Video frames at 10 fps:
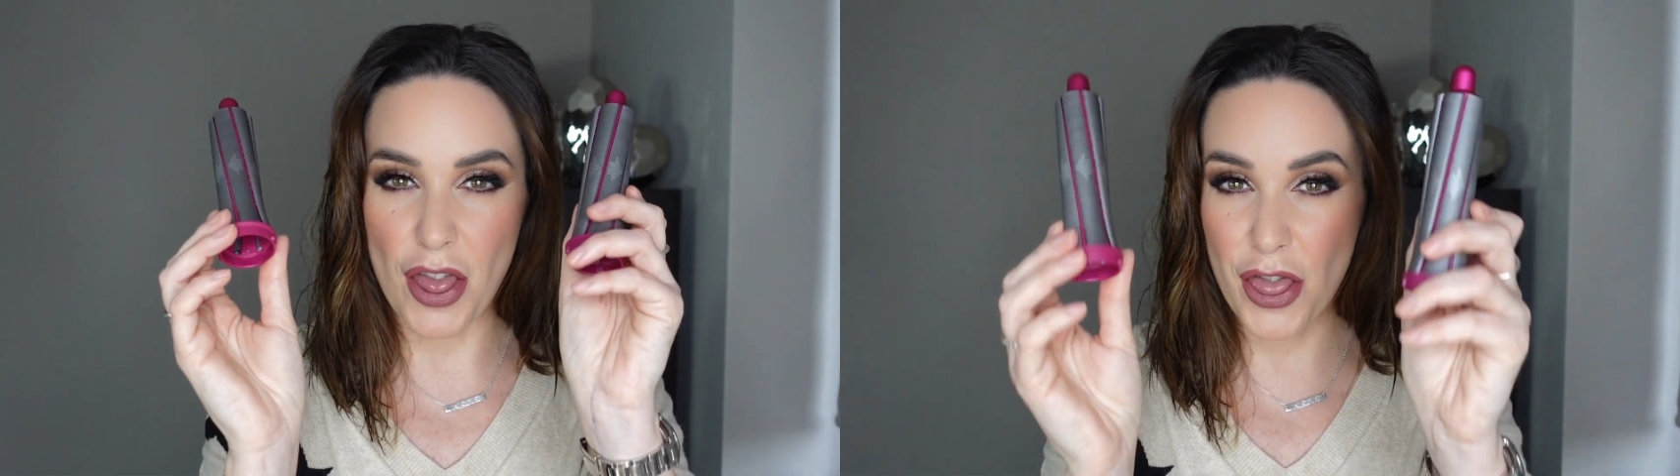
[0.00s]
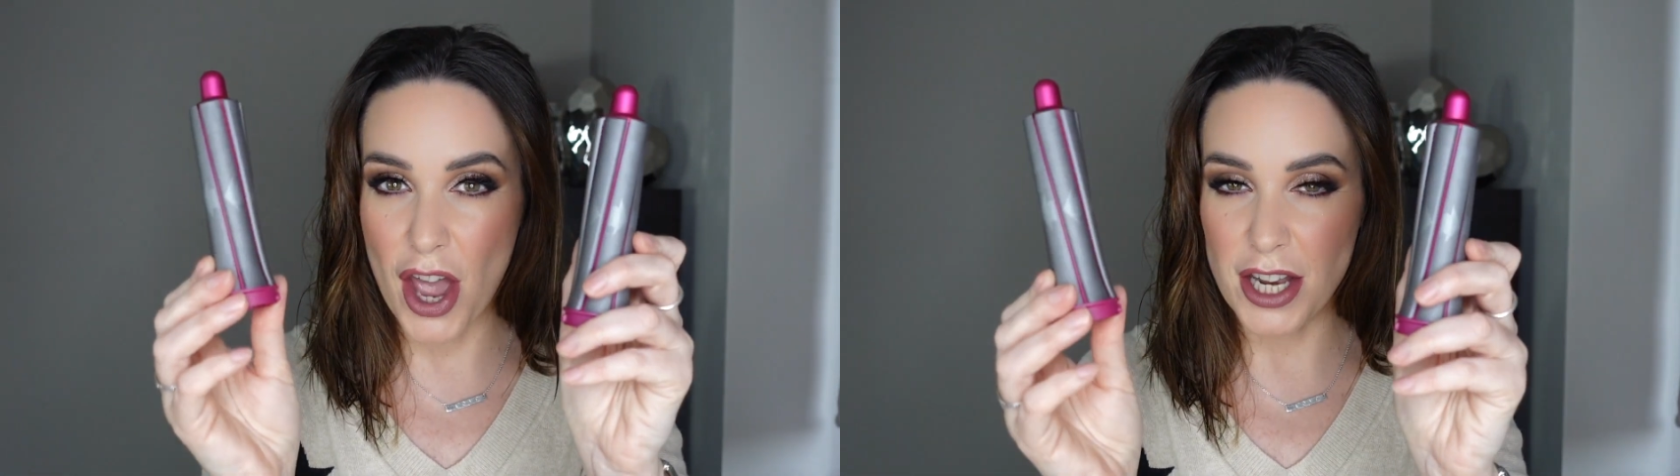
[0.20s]

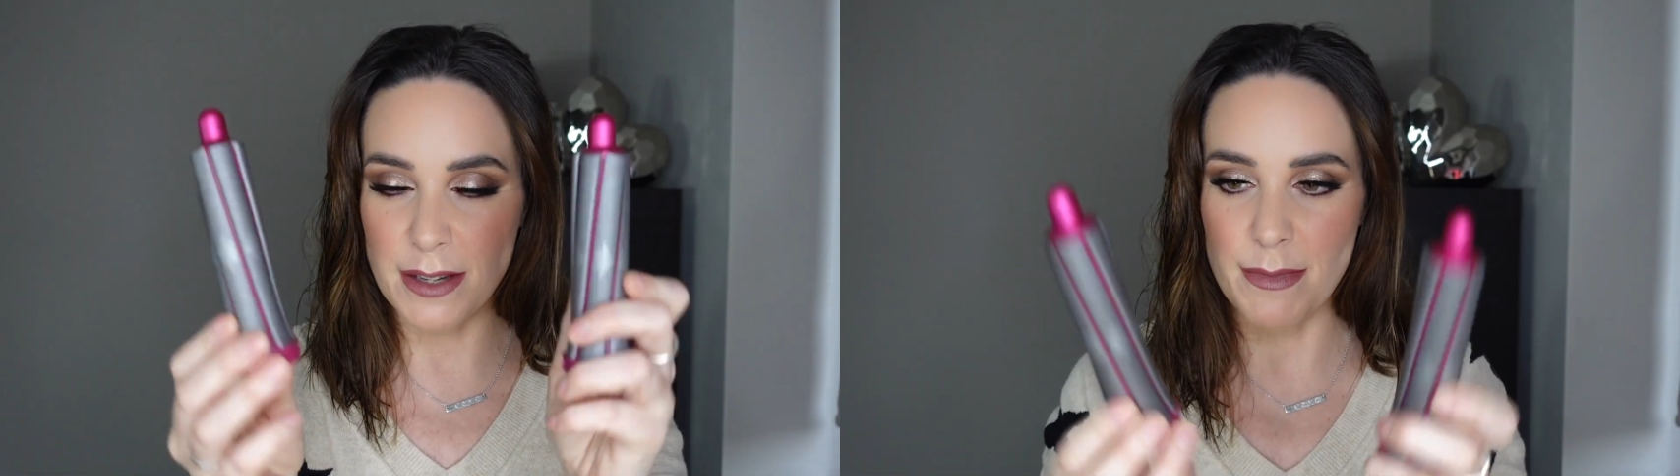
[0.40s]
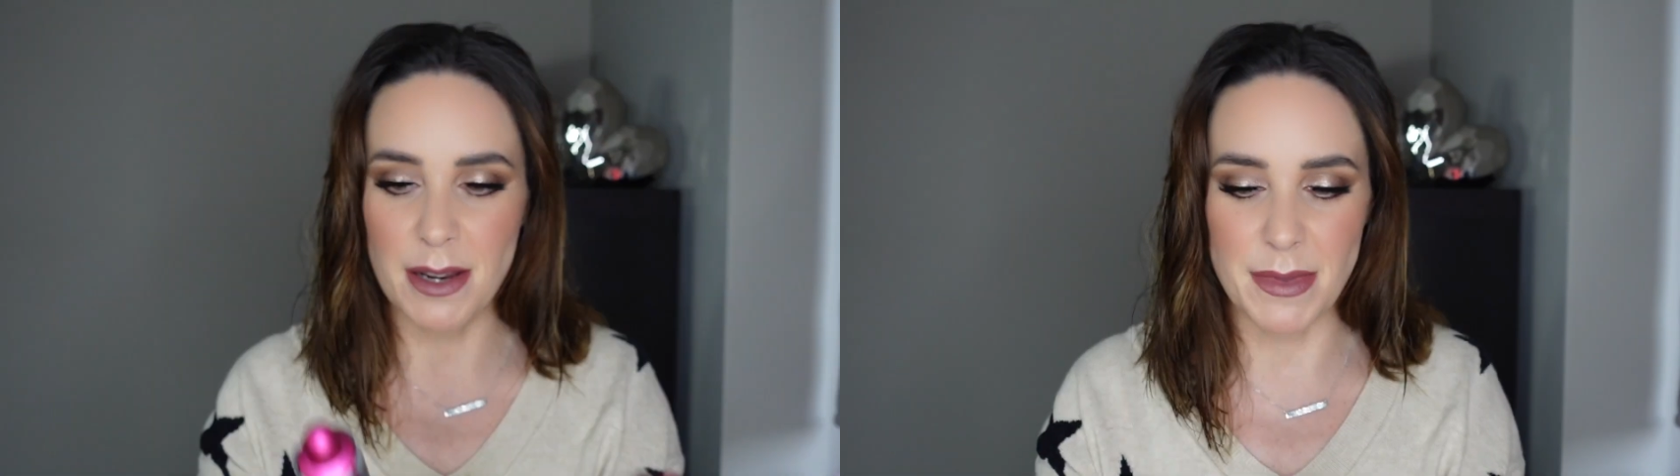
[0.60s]

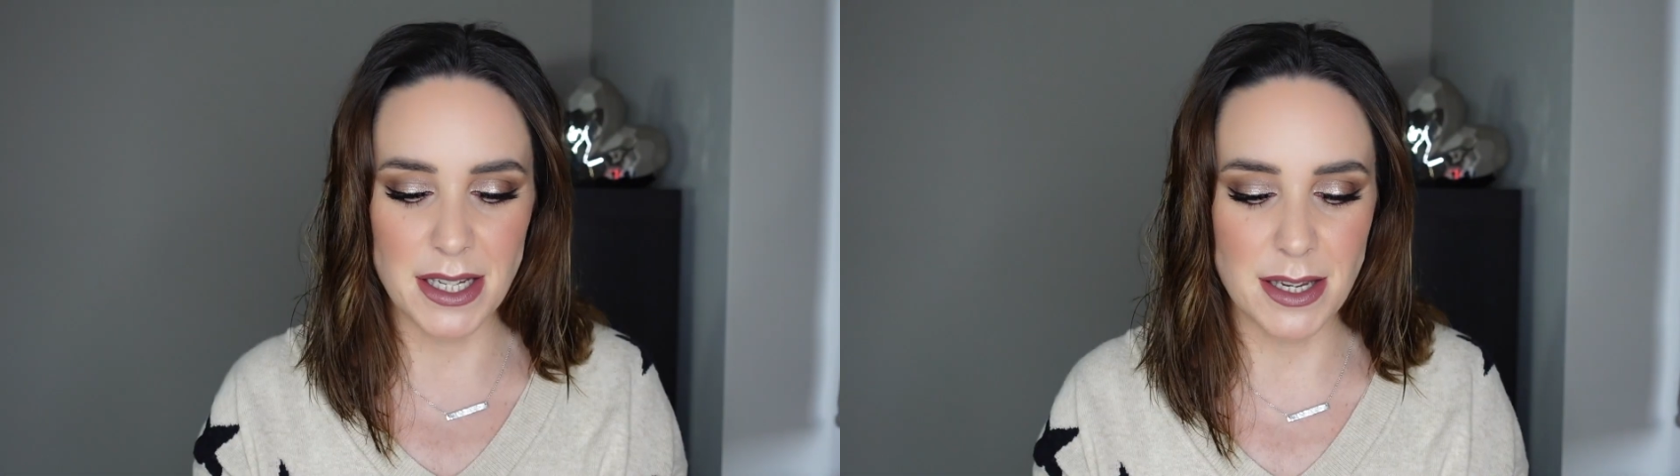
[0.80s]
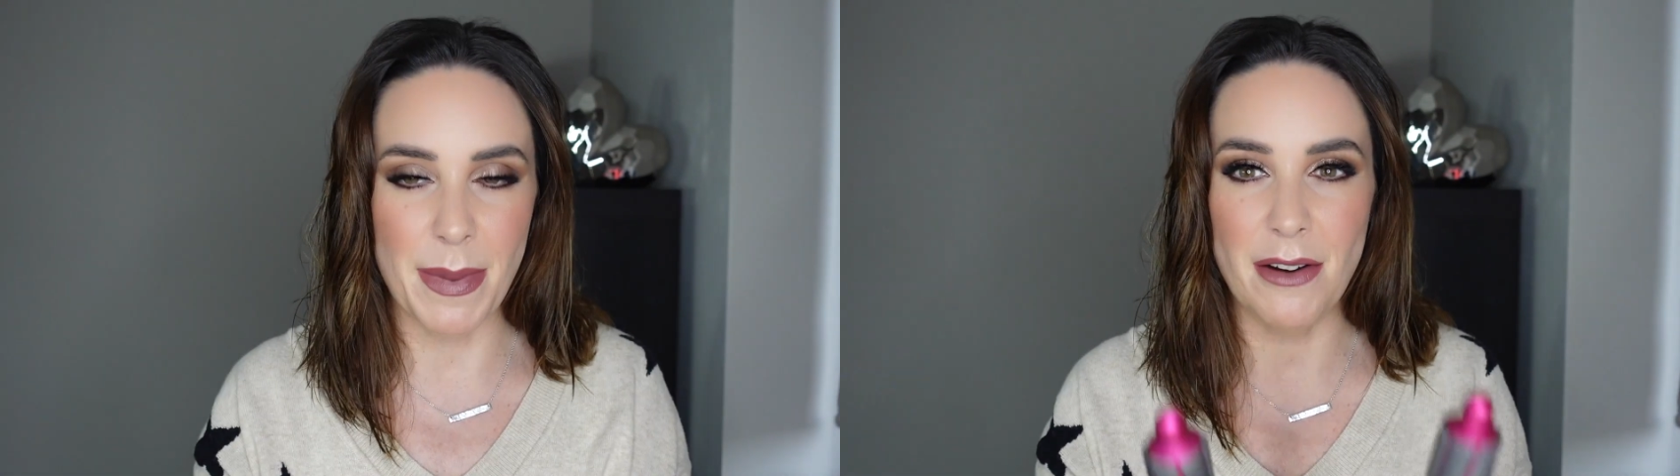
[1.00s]

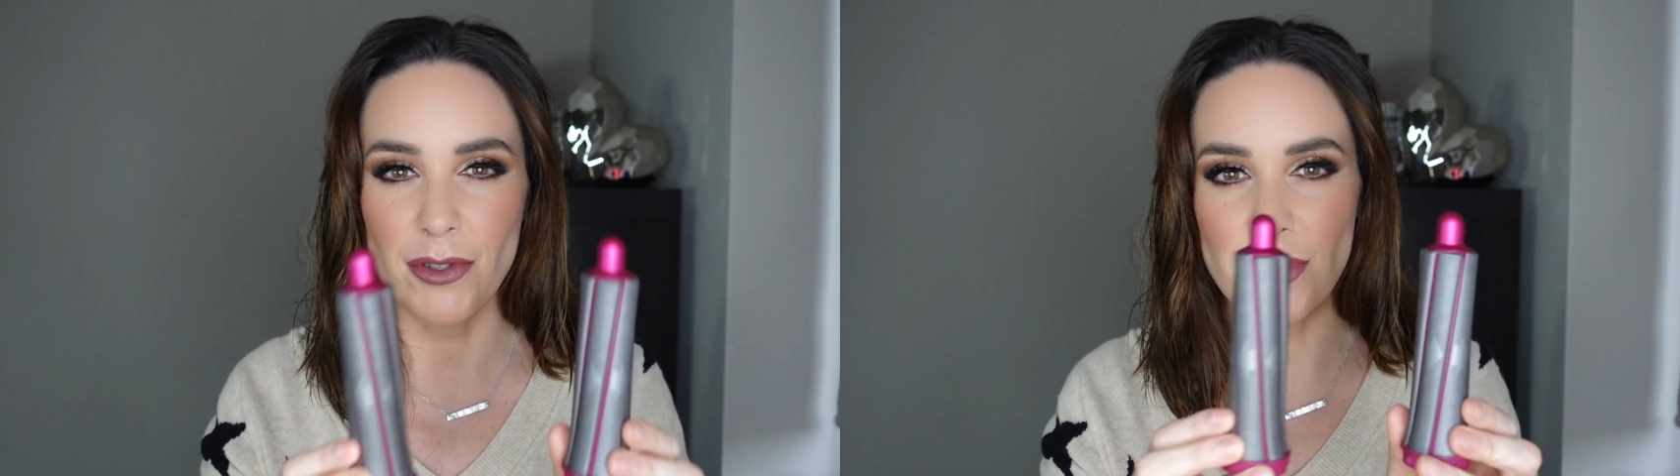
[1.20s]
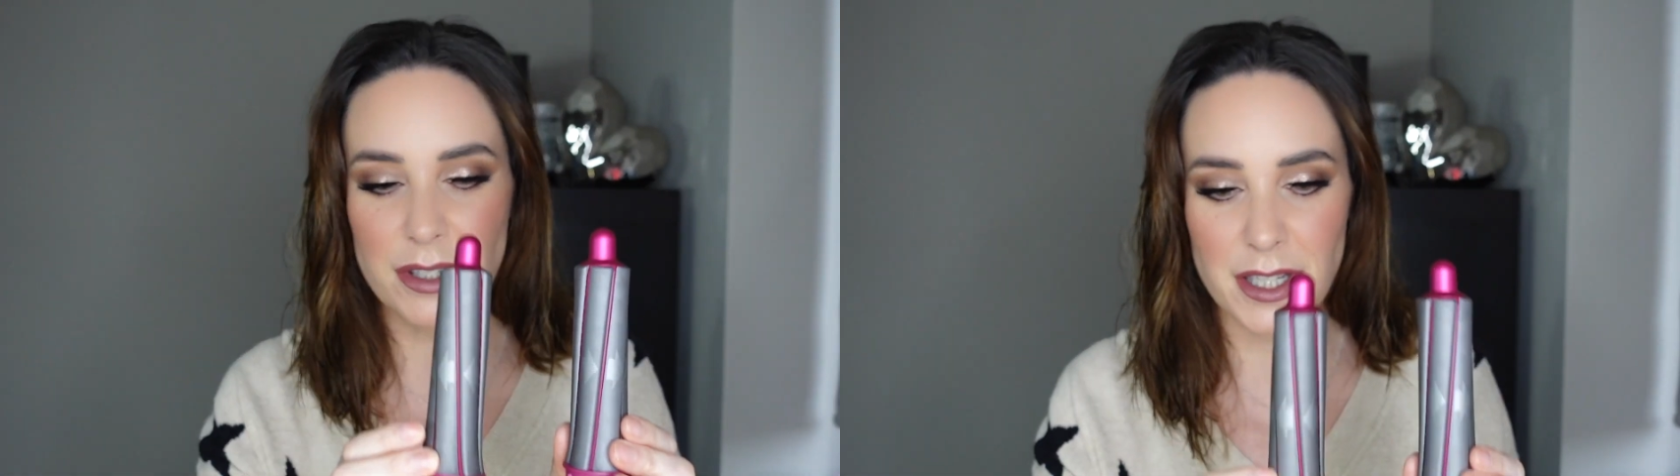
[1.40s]
30mm
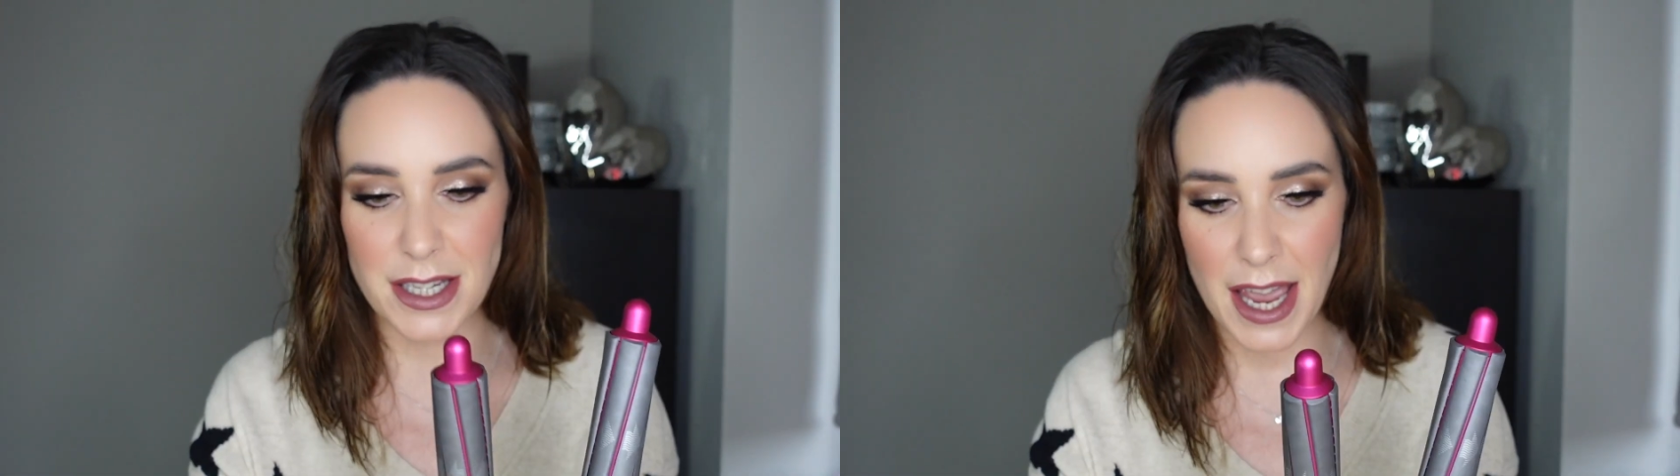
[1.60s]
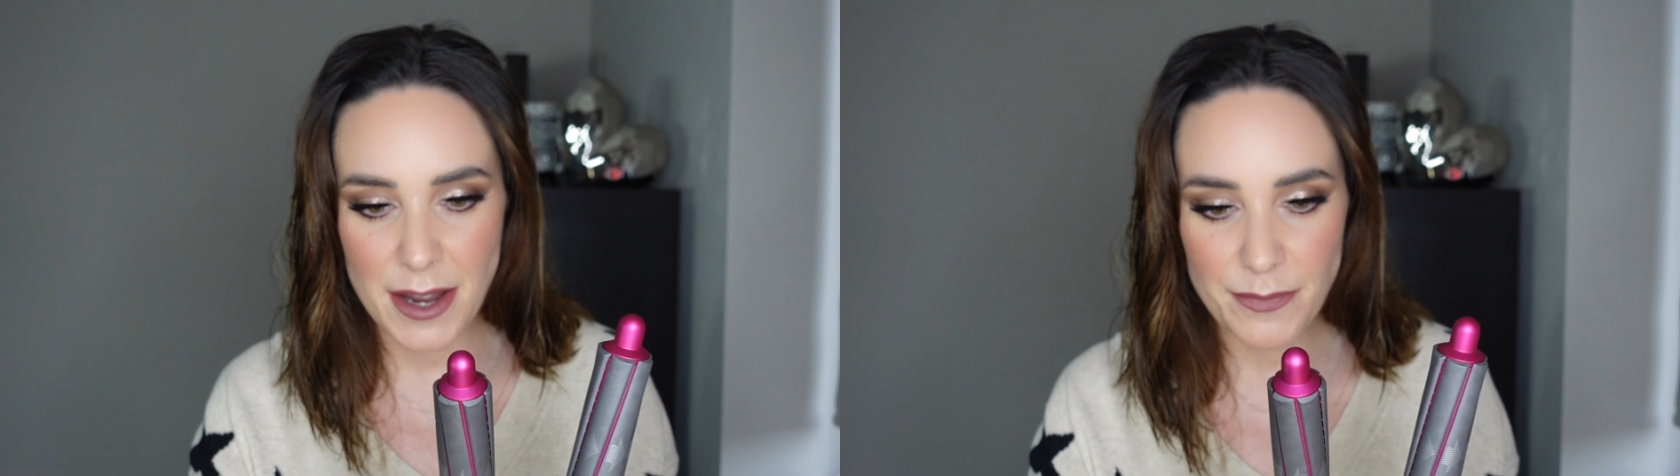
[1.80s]
barrels
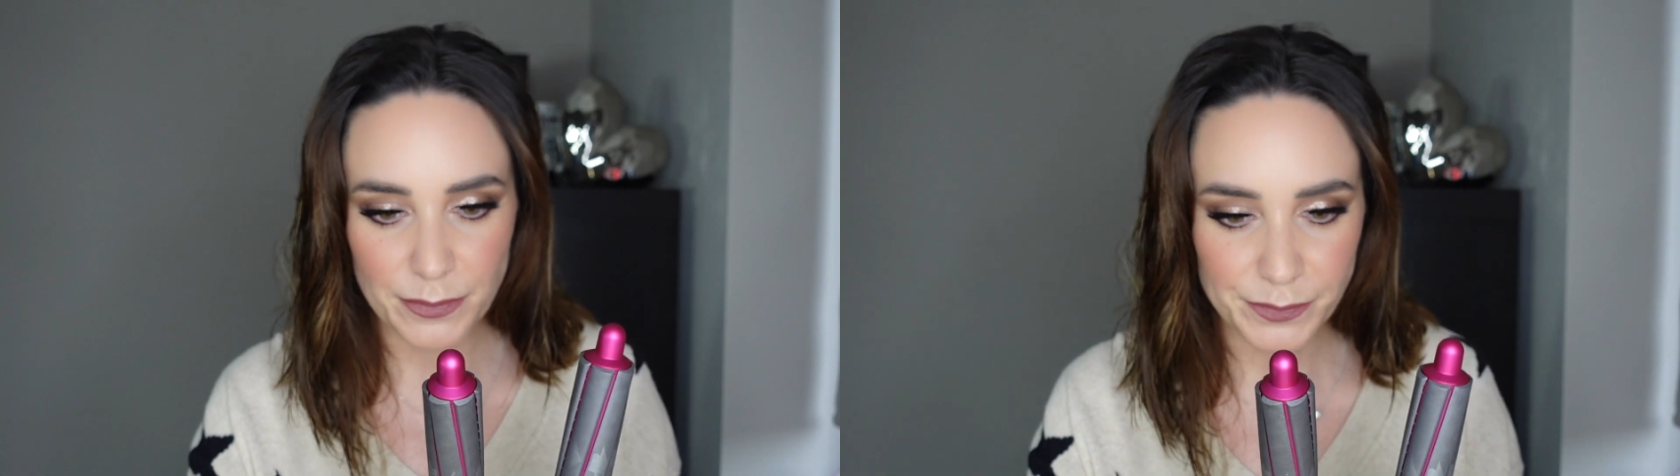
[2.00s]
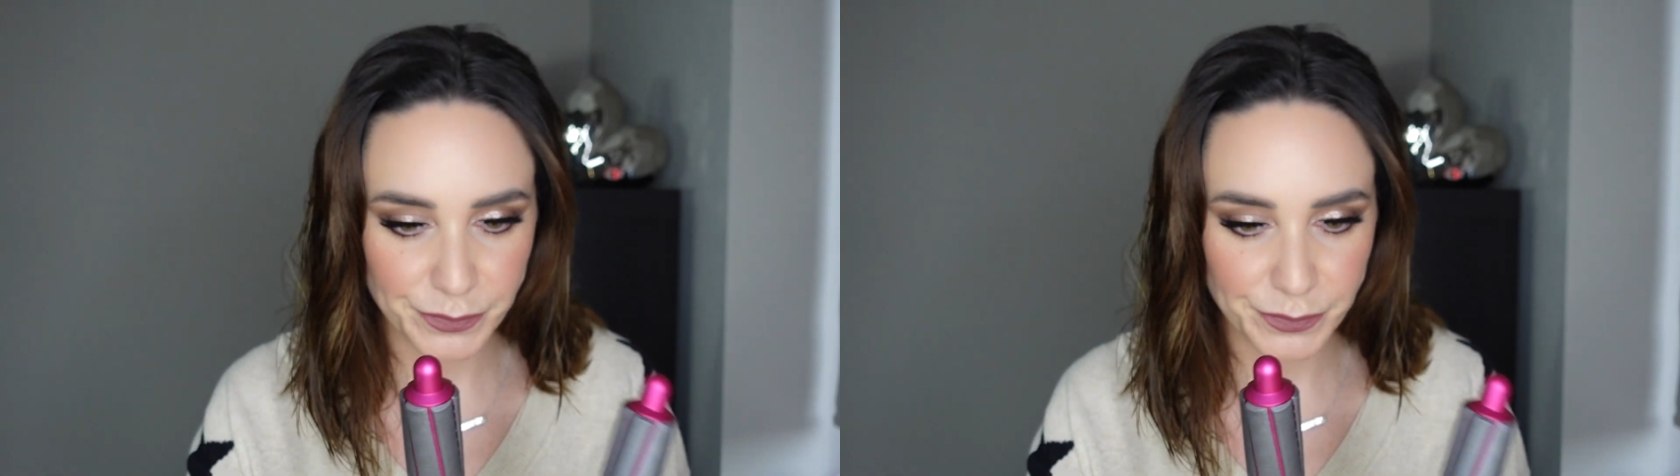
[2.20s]
today.